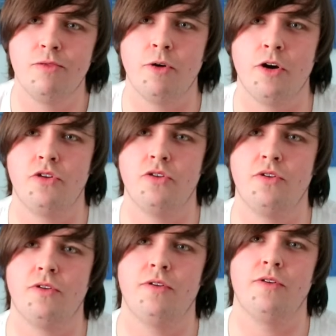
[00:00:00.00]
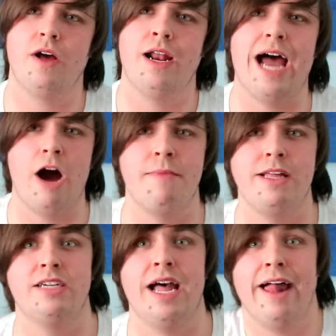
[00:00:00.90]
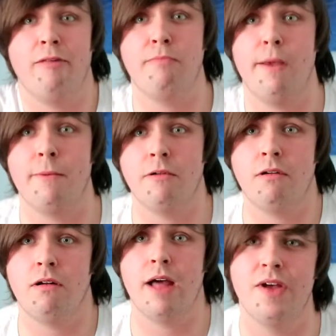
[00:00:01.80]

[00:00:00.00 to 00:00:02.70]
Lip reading: would allow me to help people.